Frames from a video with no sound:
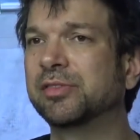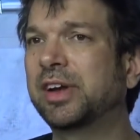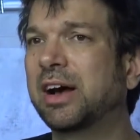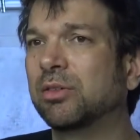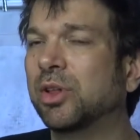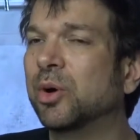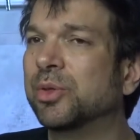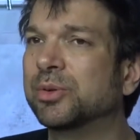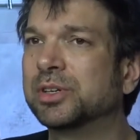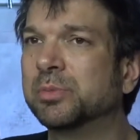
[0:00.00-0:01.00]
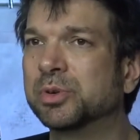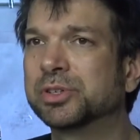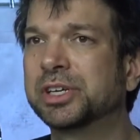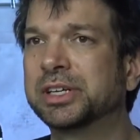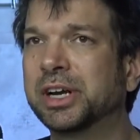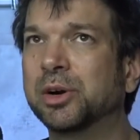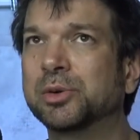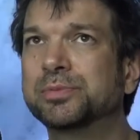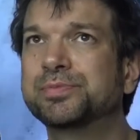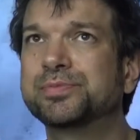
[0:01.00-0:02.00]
of how low those numbers can go.